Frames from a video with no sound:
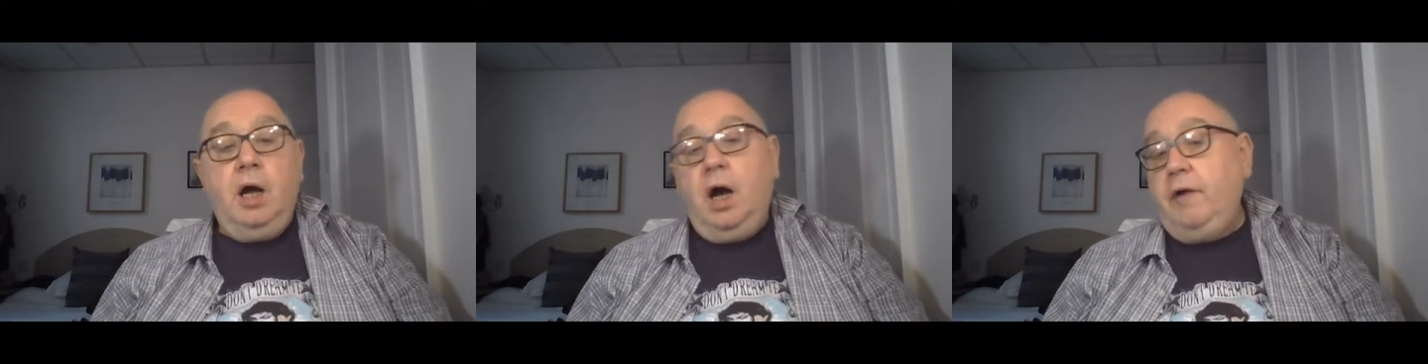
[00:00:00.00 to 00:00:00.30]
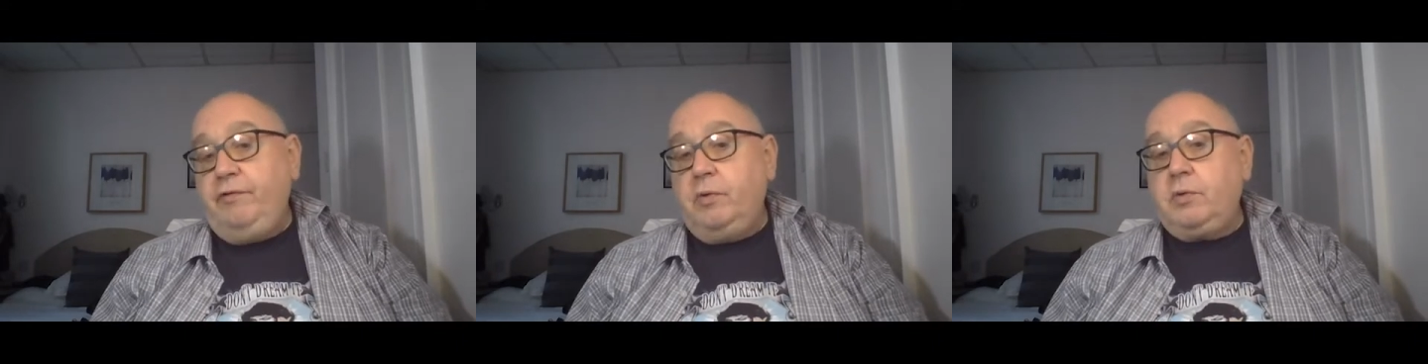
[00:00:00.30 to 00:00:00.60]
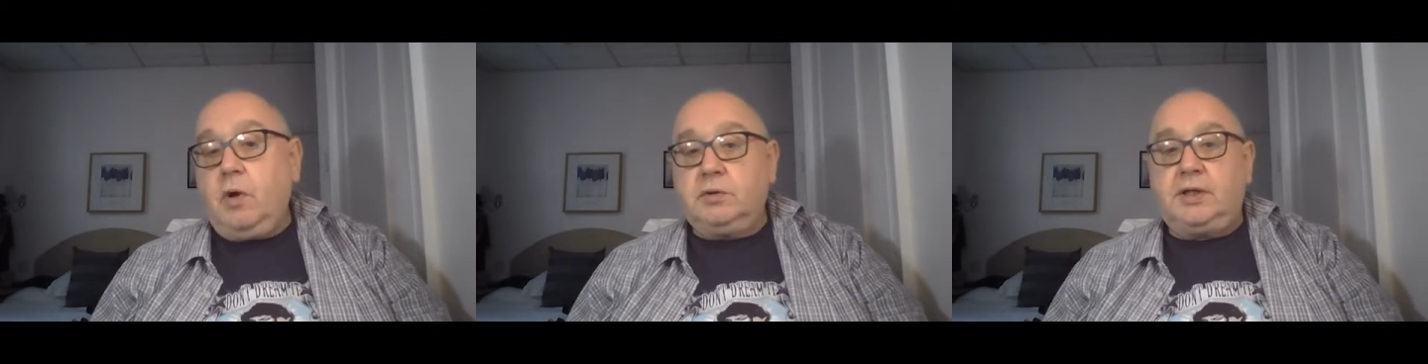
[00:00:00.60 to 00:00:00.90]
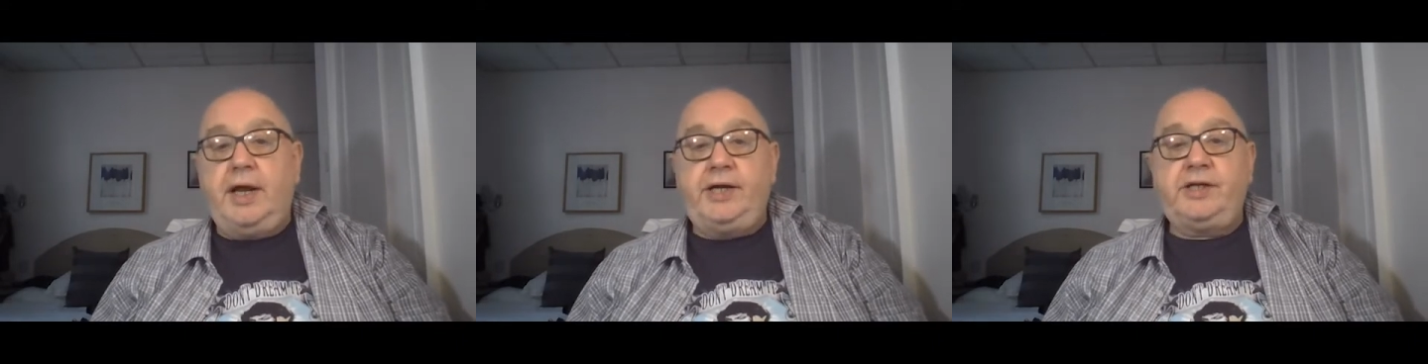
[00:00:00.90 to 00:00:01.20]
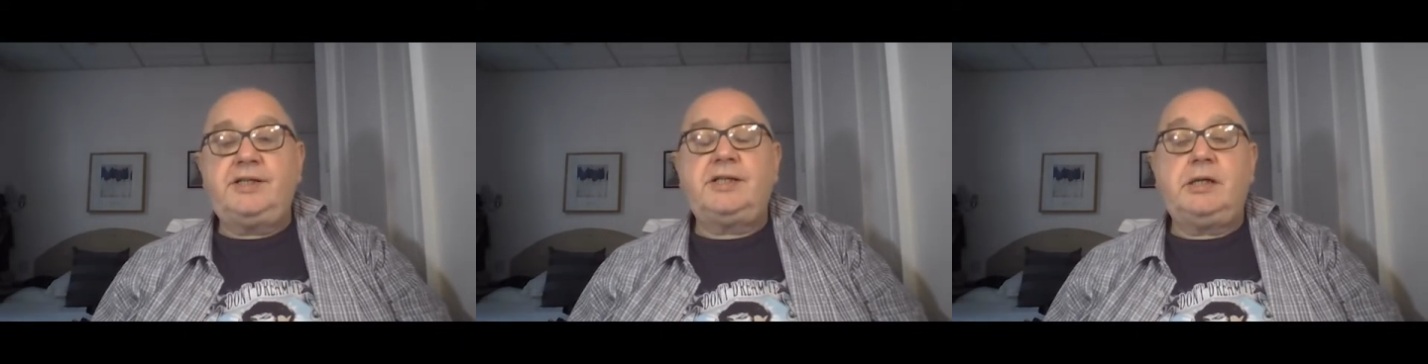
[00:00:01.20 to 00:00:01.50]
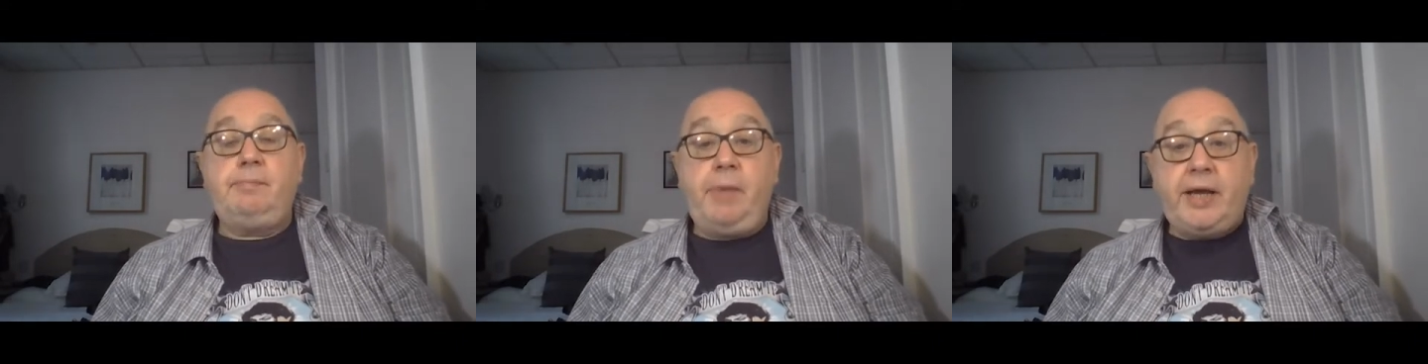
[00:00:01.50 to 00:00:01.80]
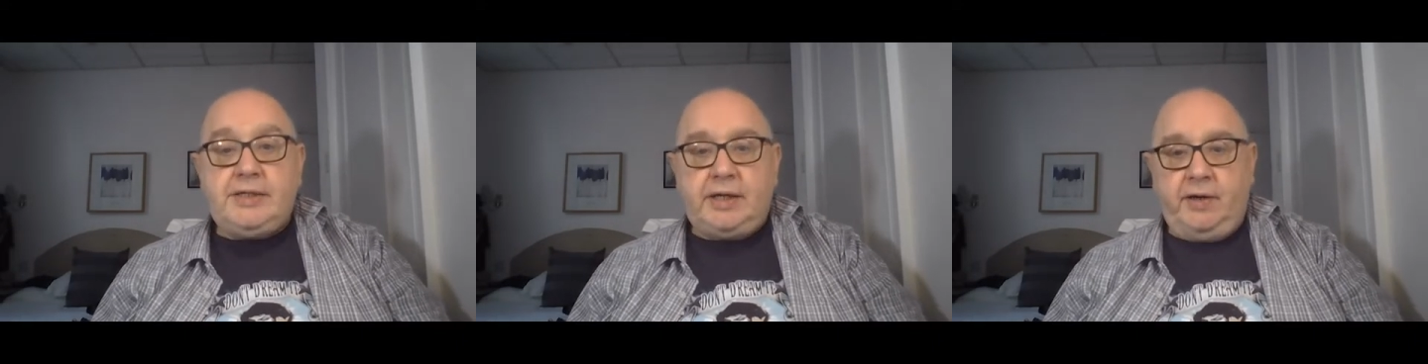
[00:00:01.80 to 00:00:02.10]
Overall, Constellations is an
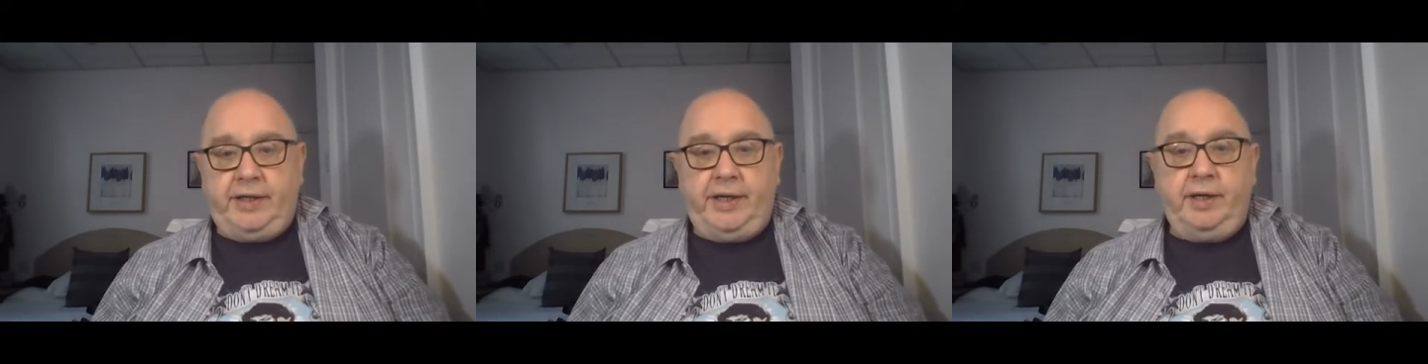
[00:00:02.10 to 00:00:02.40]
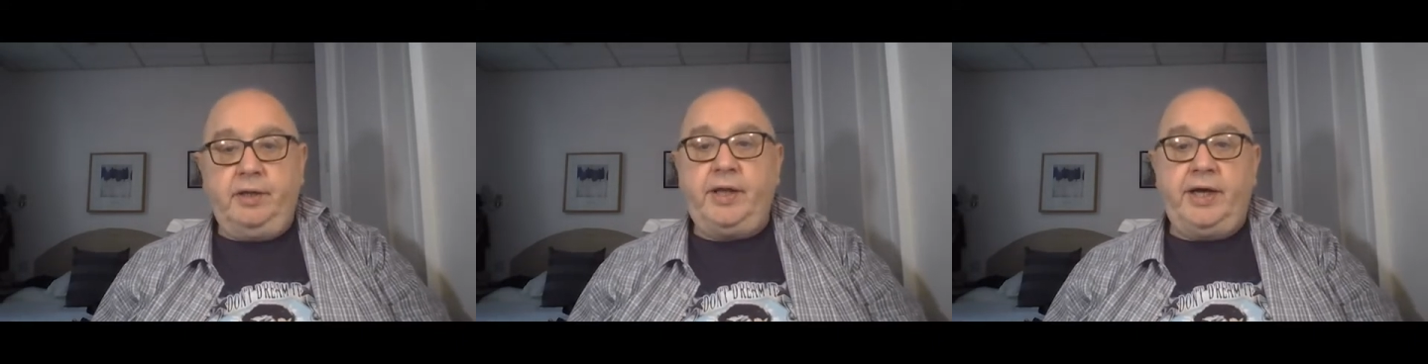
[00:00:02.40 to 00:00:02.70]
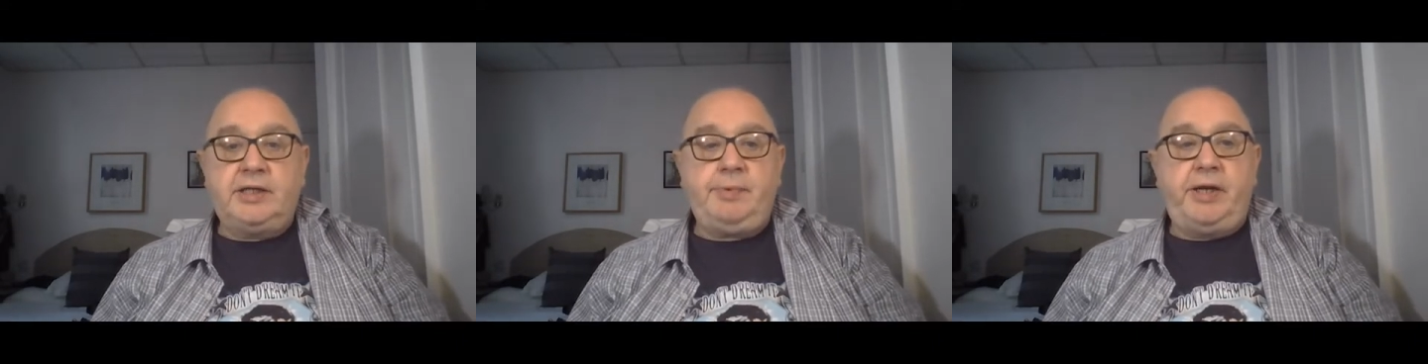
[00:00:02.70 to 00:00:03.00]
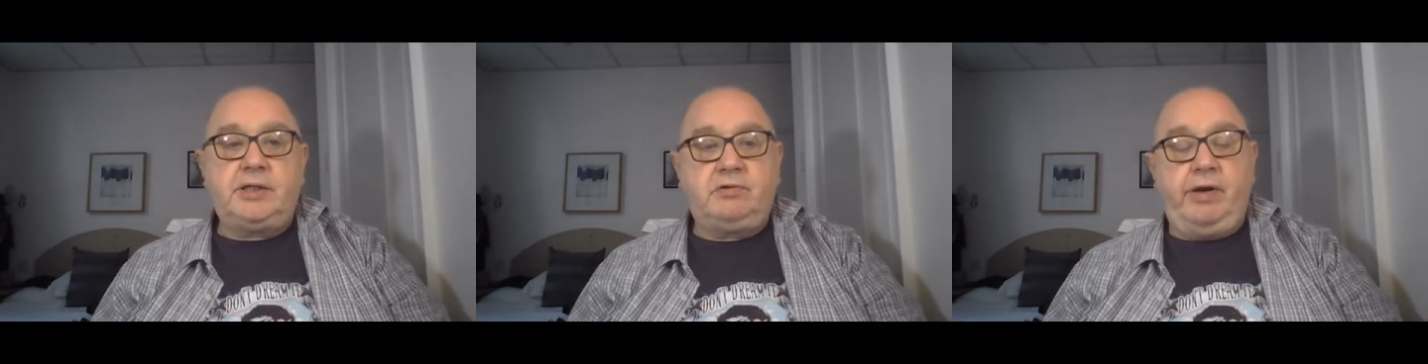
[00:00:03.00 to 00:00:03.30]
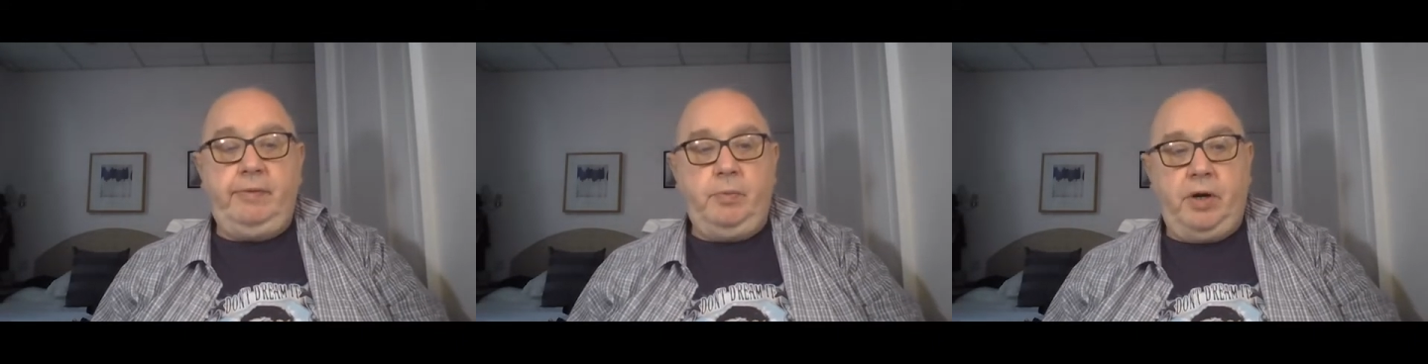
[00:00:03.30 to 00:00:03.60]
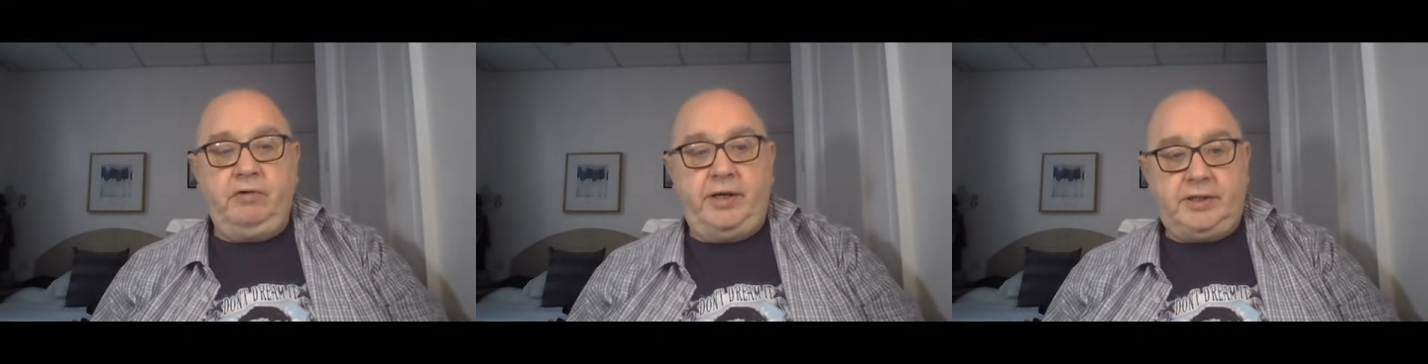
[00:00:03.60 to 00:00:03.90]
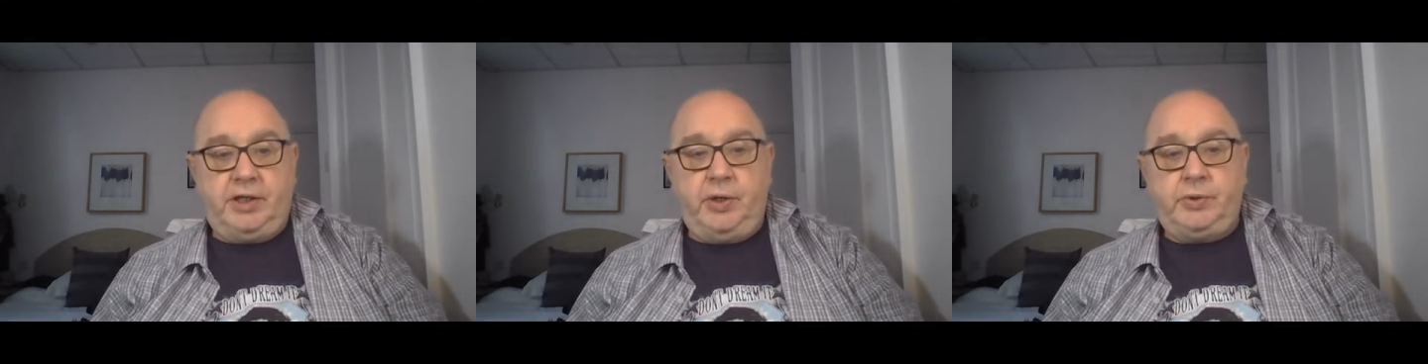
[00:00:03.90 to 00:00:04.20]
amazing idea that has been extremely well
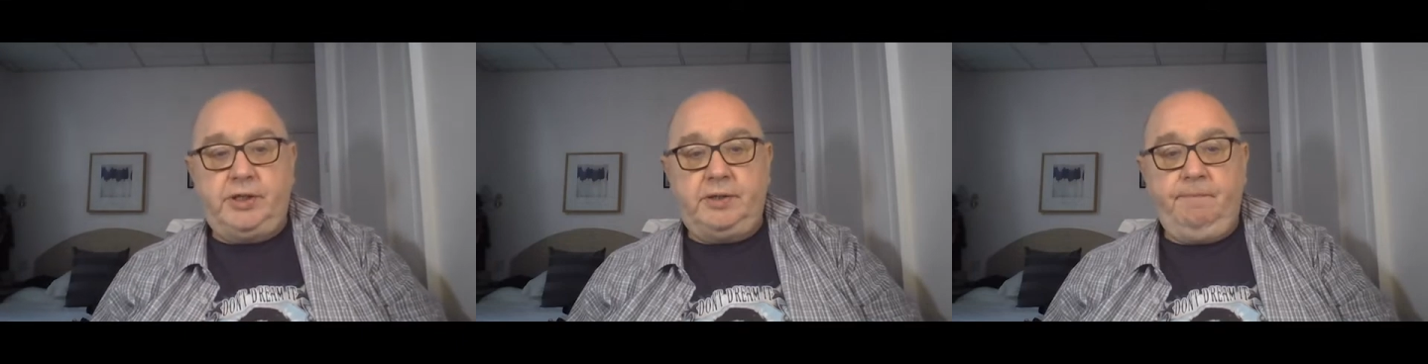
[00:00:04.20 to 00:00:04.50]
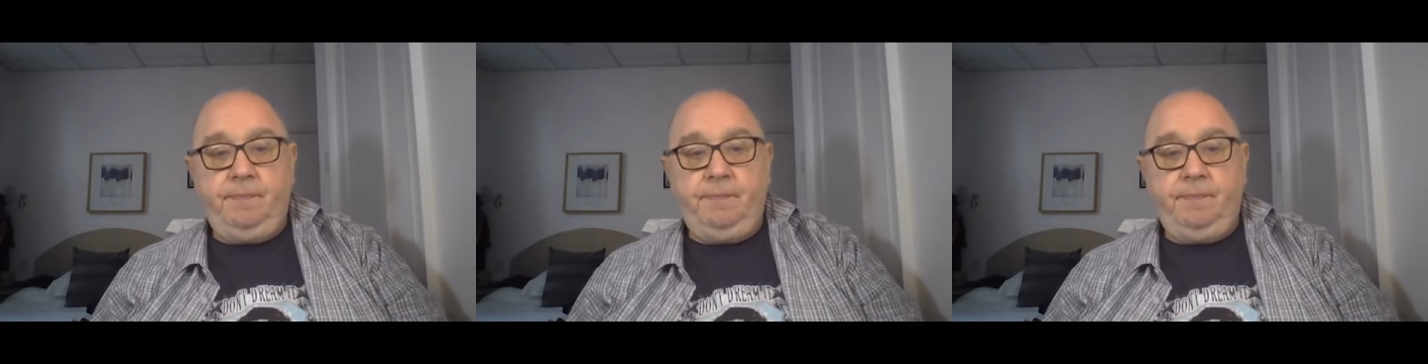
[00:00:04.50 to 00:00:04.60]
executed.